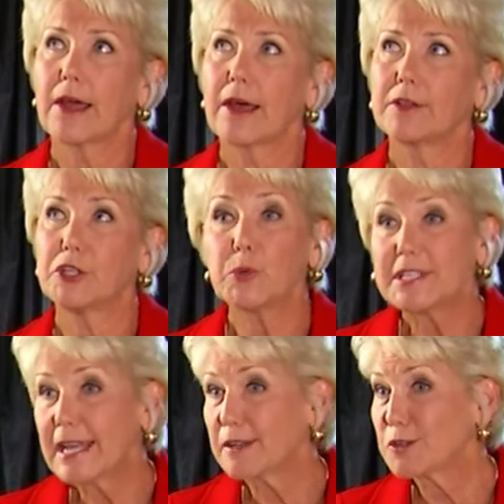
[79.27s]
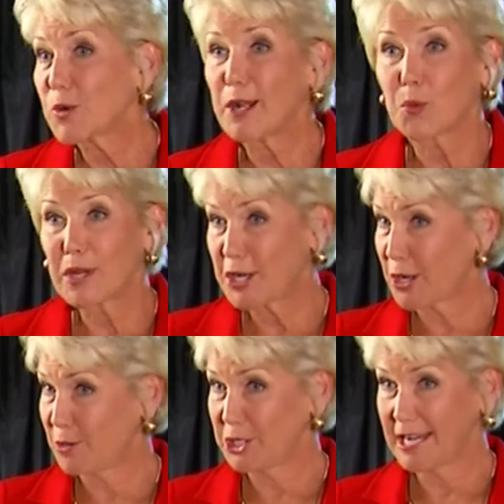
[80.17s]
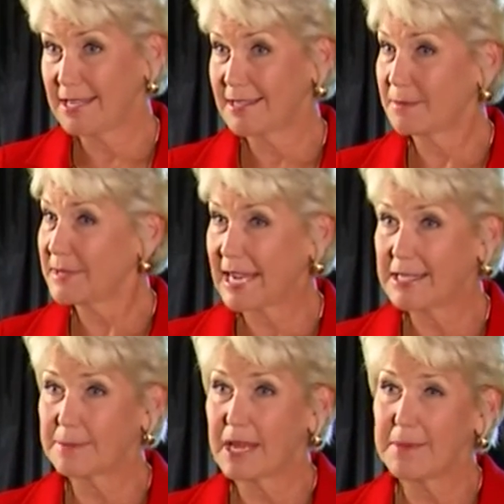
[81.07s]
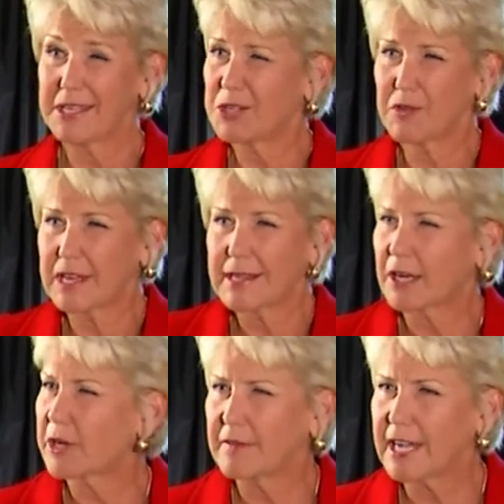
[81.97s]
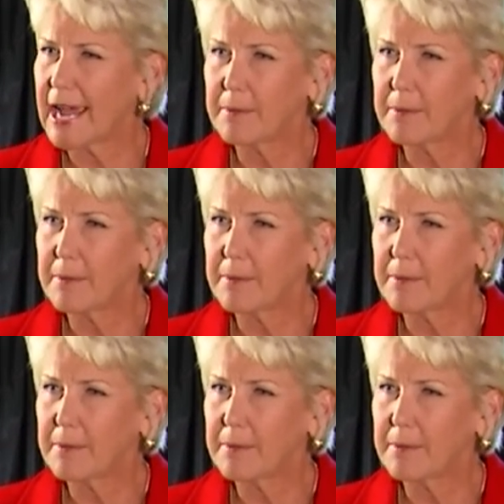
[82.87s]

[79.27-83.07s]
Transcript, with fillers: Uh, do you intend to try to renegotiate some dates maybe and do you think that could even